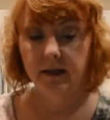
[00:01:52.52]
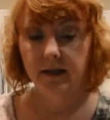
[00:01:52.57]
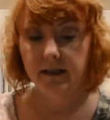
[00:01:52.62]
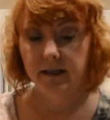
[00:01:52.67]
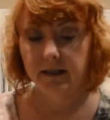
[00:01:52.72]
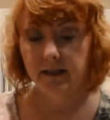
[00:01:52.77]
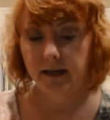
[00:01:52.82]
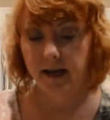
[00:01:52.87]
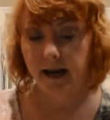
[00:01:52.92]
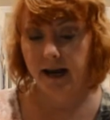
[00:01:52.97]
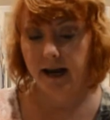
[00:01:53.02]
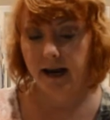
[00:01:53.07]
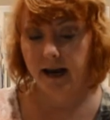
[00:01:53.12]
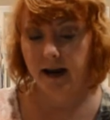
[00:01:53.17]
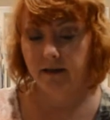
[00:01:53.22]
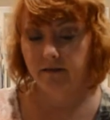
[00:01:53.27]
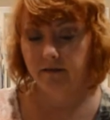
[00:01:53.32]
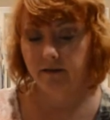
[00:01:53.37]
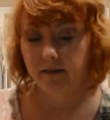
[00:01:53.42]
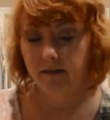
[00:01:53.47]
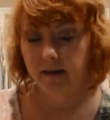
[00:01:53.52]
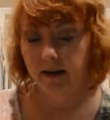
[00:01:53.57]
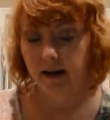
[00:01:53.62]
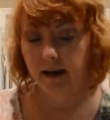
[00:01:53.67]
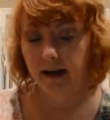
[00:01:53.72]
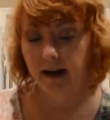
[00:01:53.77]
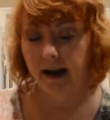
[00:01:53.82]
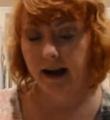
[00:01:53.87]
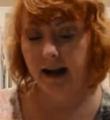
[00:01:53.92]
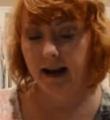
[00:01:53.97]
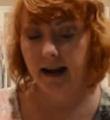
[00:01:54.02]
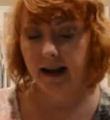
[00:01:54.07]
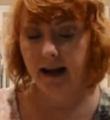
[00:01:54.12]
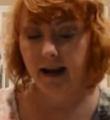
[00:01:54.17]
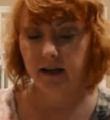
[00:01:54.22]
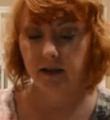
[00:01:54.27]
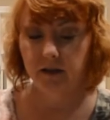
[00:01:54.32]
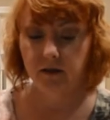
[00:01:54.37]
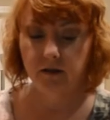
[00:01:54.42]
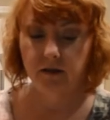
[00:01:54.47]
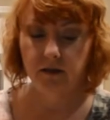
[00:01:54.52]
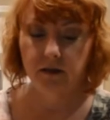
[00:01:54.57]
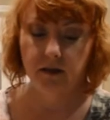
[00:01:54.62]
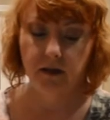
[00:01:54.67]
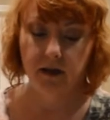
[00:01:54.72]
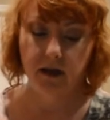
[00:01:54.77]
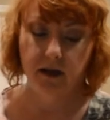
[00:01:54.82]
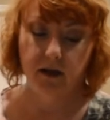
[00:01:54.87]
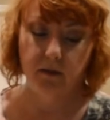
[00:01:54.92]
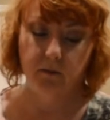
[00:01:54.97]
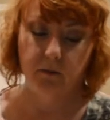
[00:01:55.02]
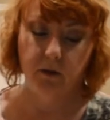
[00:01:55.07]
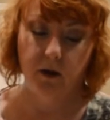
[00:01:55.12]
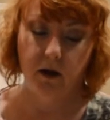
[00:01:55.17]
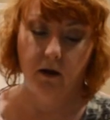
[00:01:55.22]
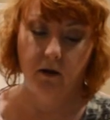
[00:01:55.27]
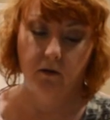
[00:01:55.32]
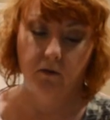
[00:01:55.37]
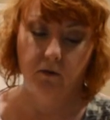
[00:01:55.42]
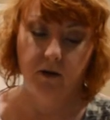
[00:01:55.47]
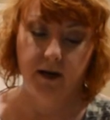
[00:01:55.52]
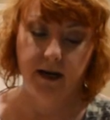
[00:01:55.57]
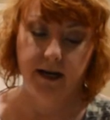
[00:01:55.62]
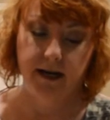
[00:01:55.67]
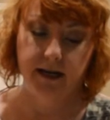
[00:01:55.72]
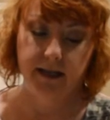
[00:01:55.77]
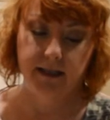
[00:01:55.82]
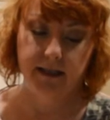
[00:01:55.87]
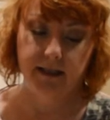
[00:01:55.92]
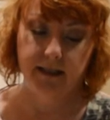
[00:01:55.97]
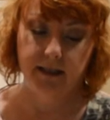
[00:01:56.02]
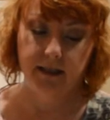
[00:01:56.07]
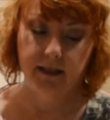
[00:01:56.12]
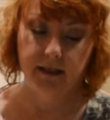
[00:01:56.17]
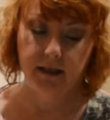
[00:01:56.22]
these in half, and I like to cut them long ways.